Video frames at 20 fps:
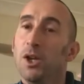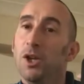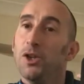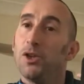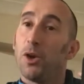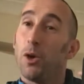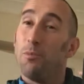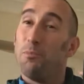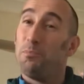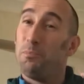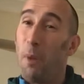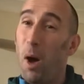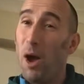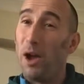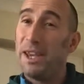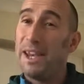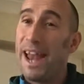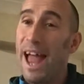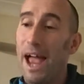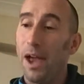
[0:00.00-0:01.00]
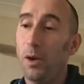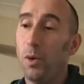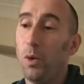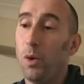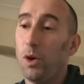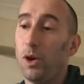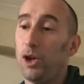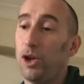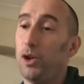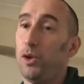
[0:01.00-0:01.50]
So by now,
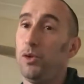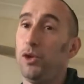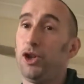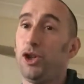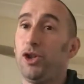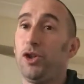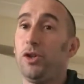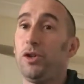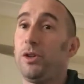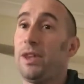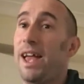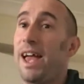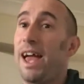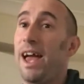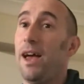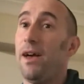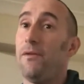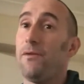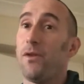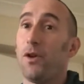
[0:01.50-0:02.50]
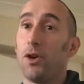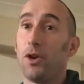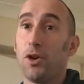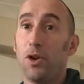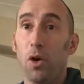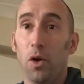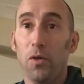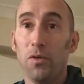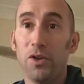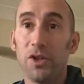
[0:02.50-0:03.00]
you should have
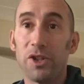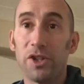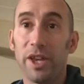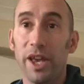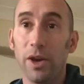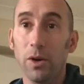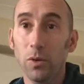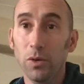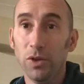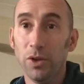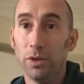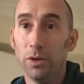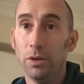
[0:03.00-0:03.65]
got on the scales,